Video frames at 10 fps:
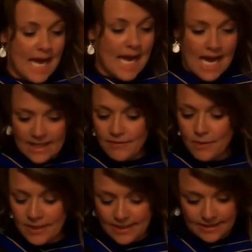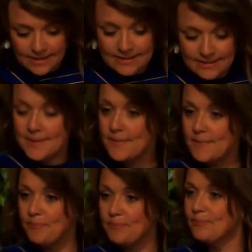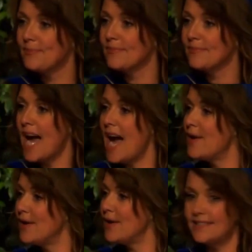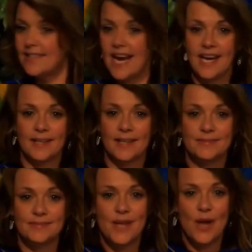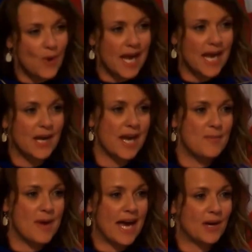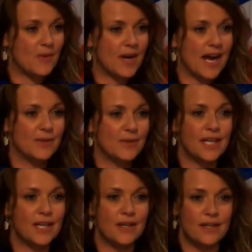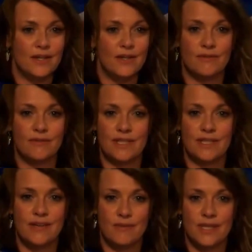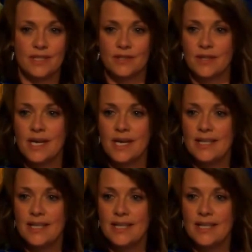I leave you with this. I heard a saying way, way back when I was here at the University of Windsor,